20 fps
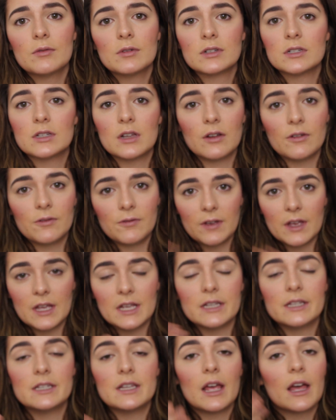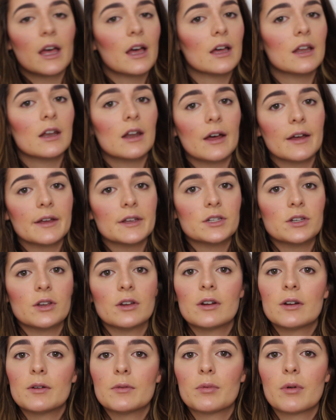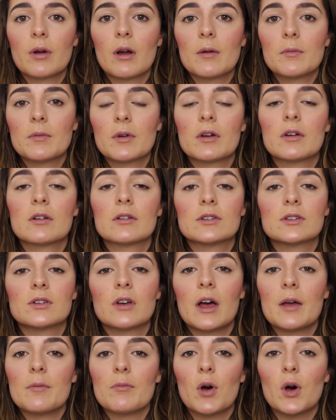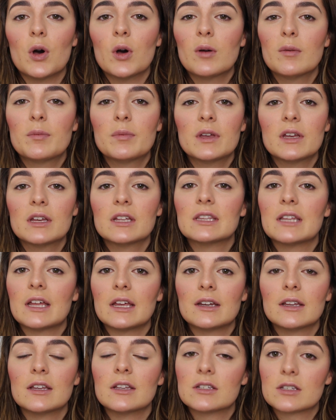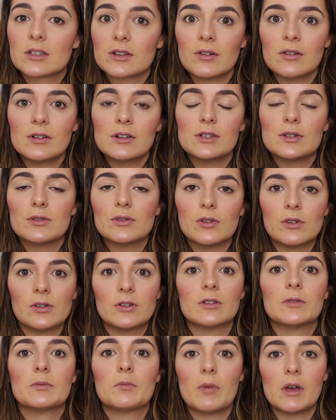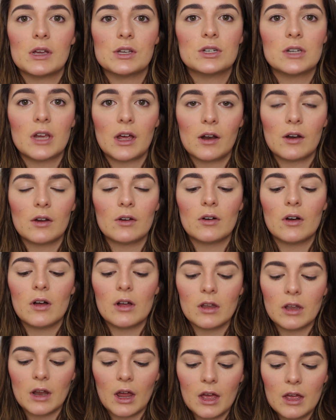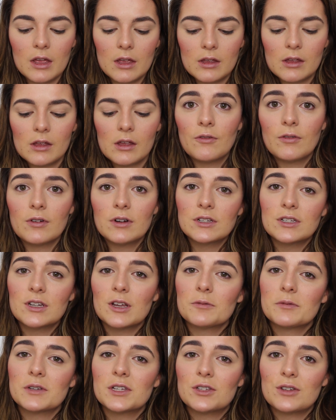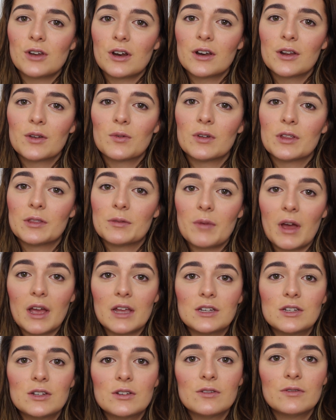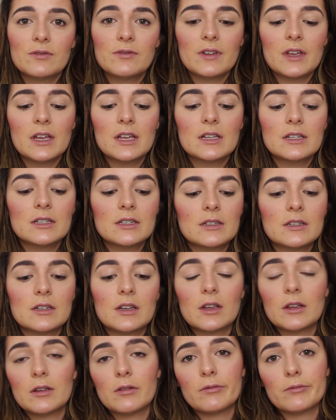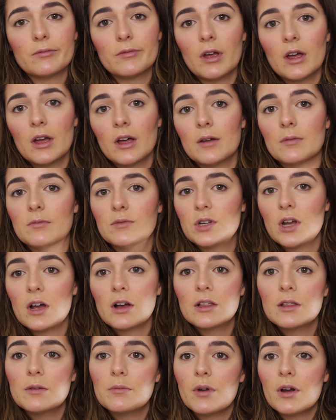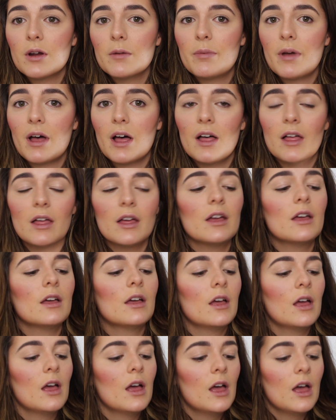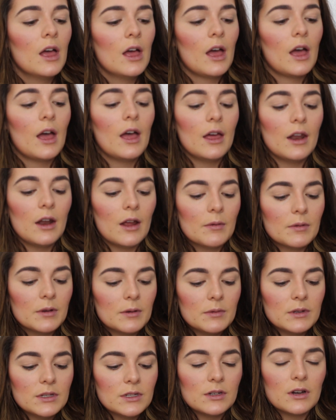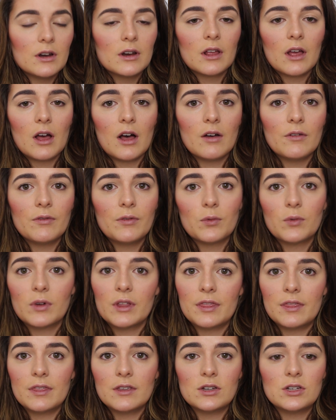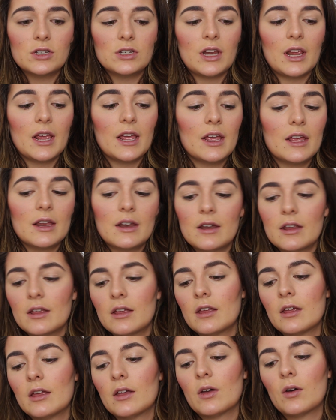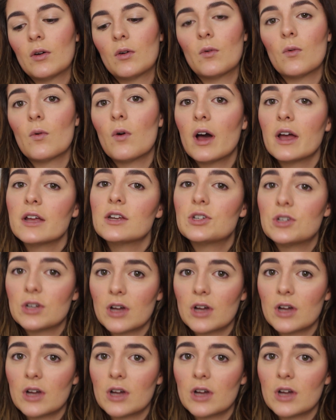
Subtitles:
was a face and eyeshadow primer, so I'm hoping that it's going to hold my shadow all night. First I'll be starting with my Too Faced chocolate bar palette, and I'm going to be starting off with the shade White